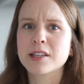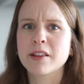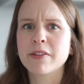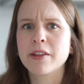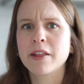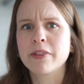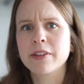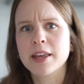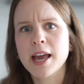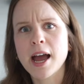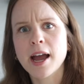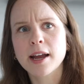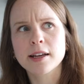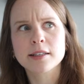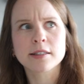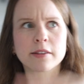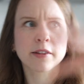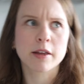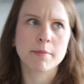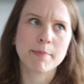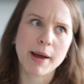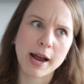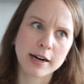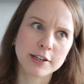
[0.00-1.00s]
and then the eggs, and
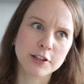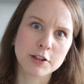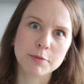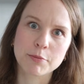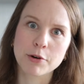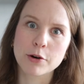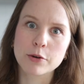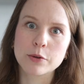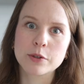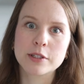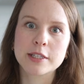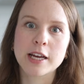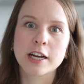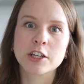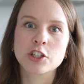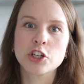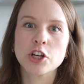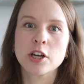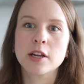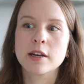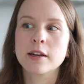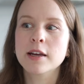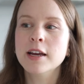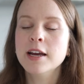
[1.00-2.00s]
then back to the produce
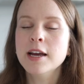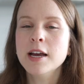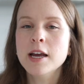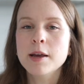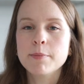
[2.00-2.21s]
section,